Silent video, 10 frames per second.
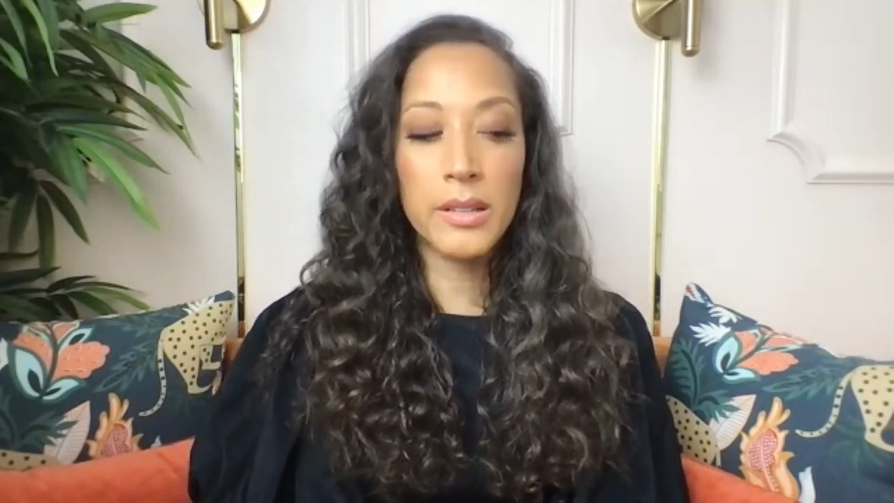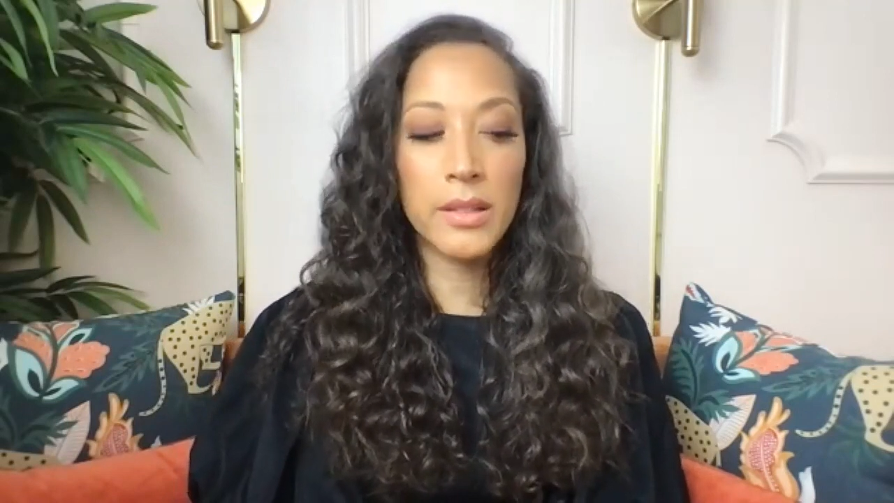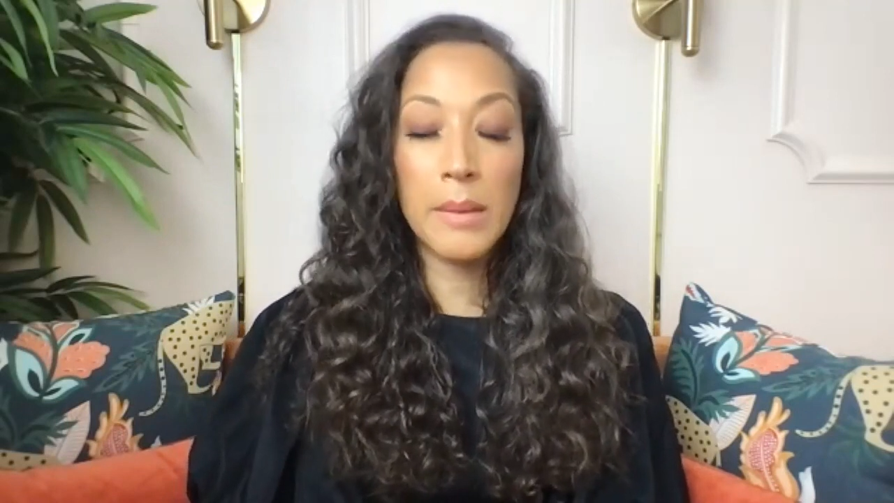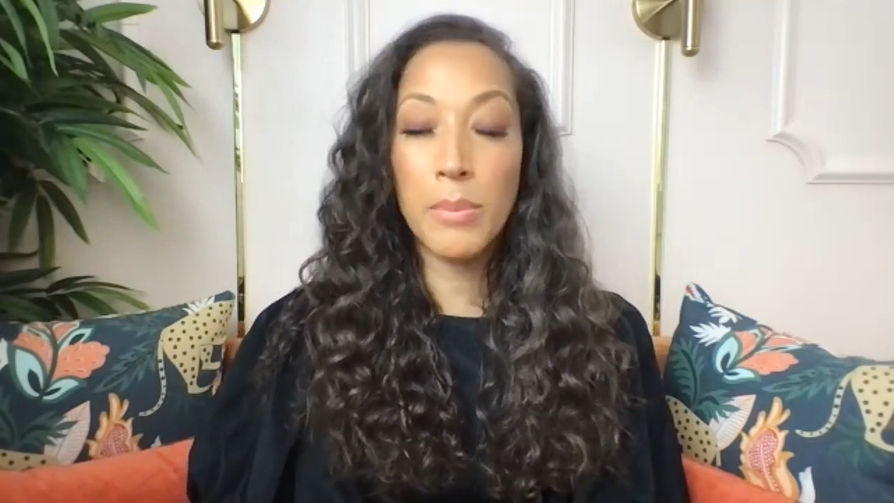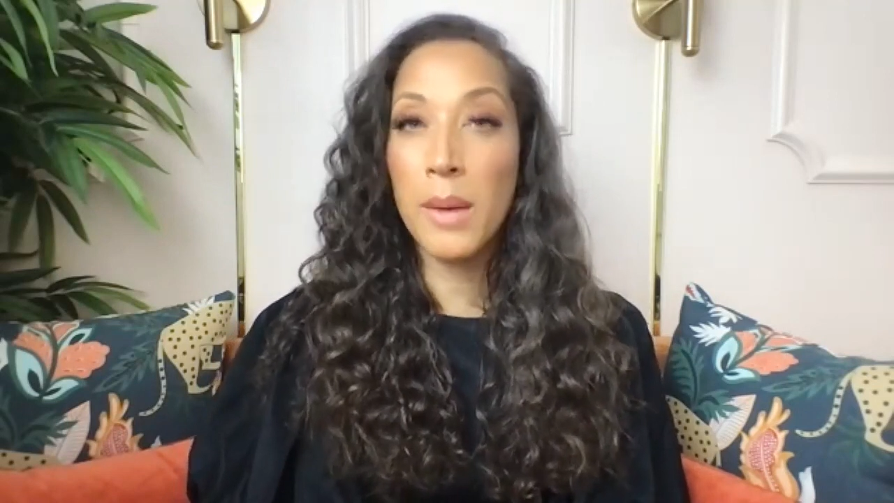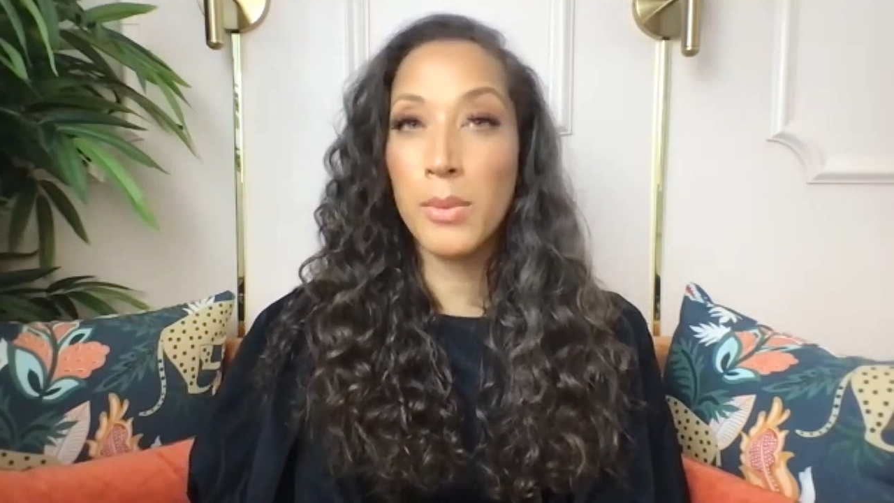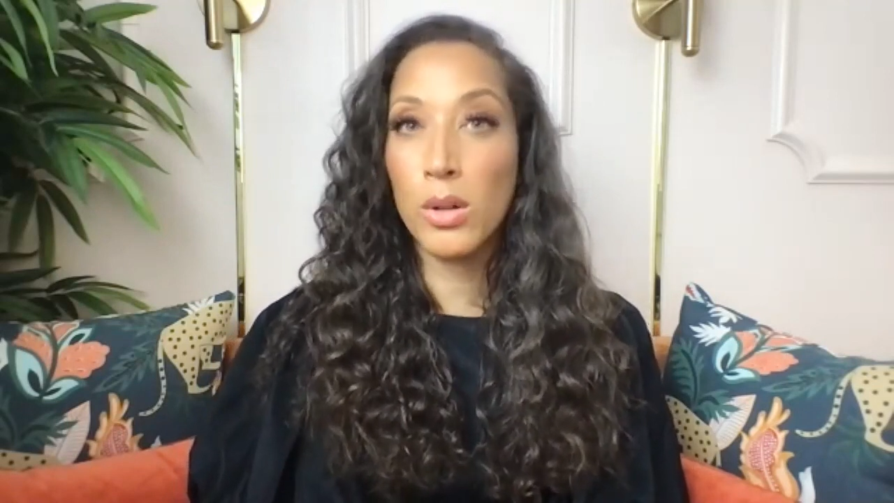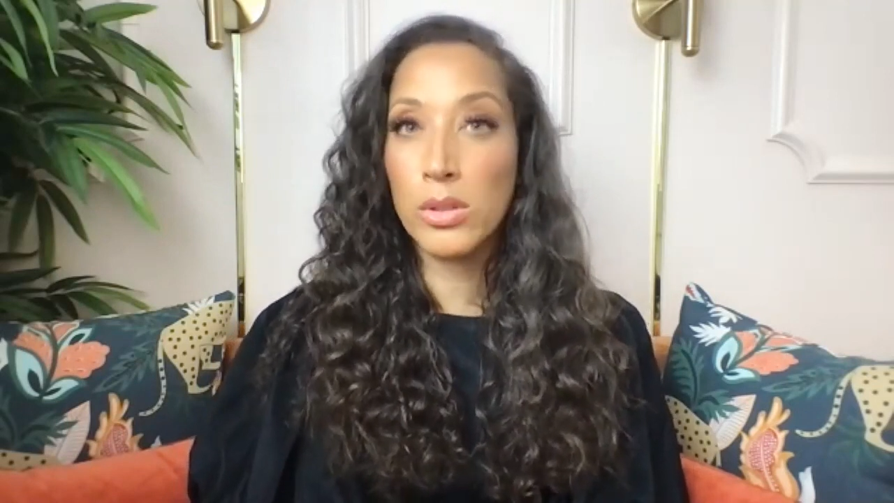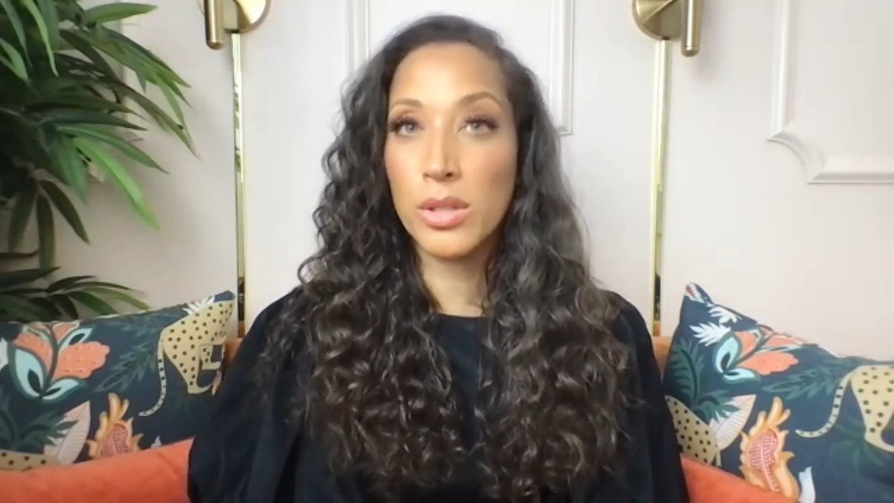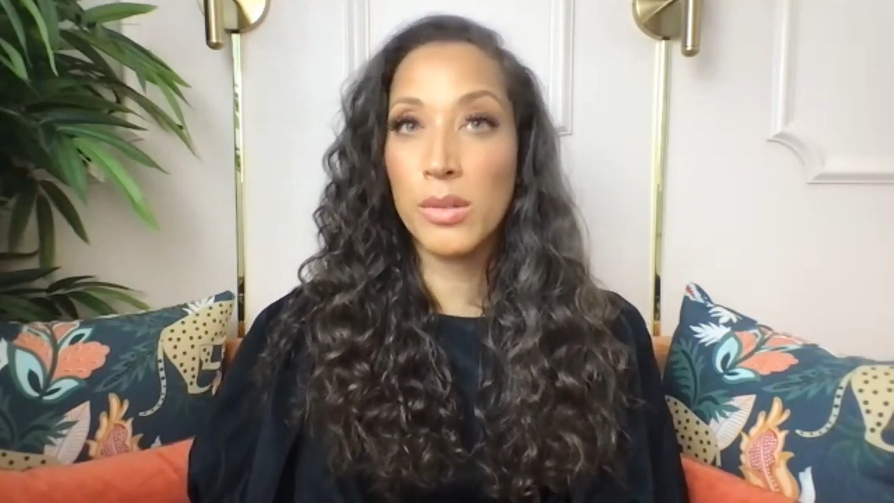like pop
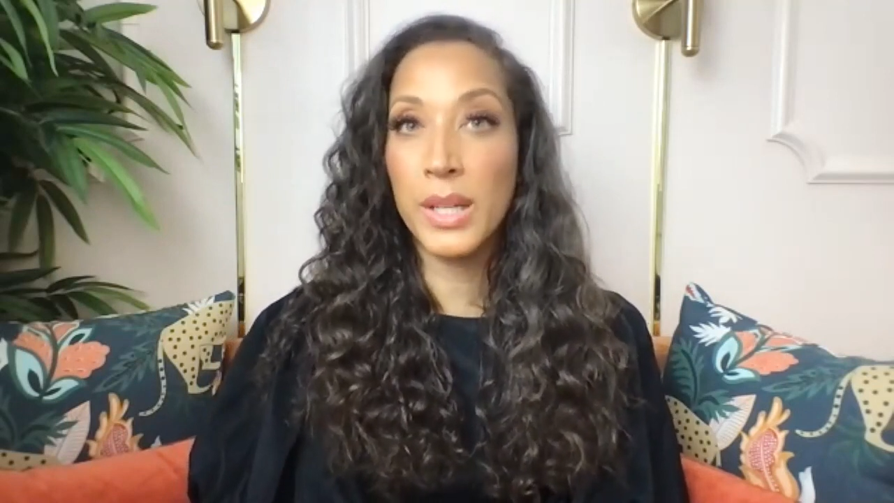culture